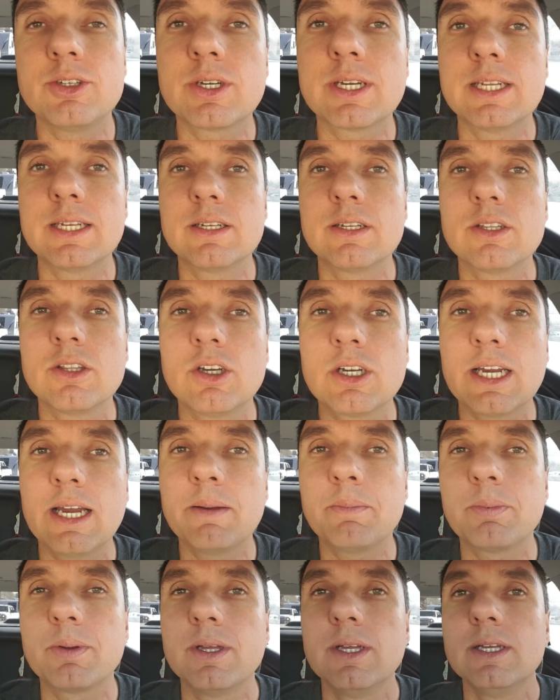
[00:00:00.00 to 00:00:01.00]
You can look
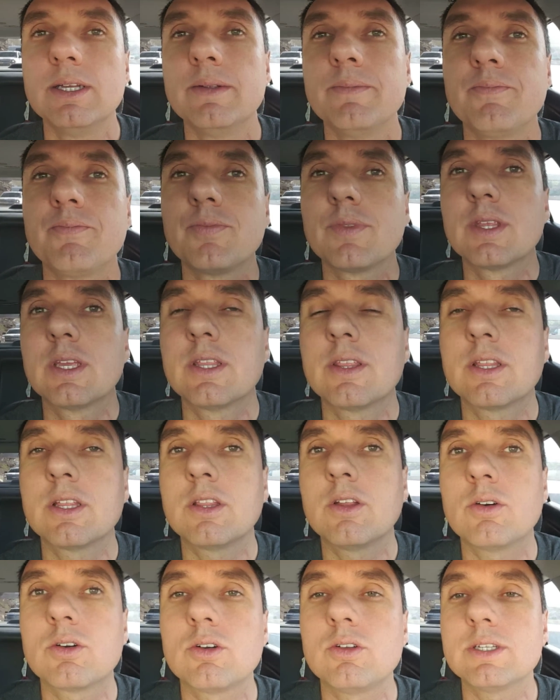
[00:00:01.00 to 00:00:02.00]
up the
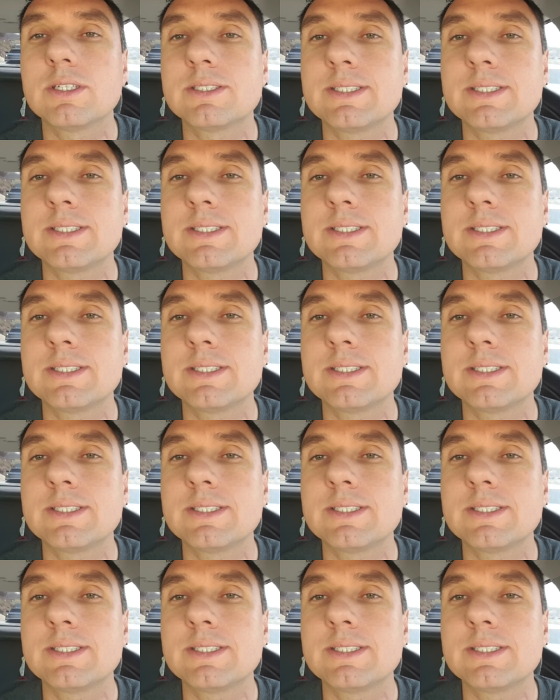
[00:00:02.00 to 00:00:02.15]
local